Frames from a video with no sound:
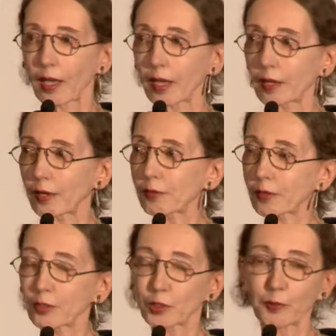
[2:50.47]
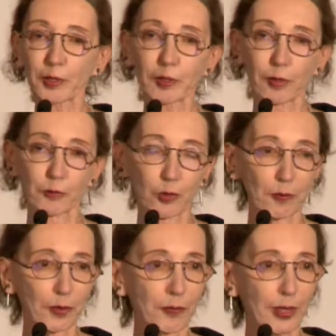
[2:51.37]
And I think in speaking of
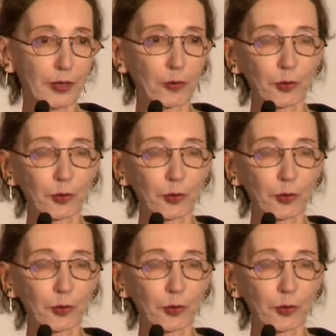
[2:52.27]
Norman Mailer,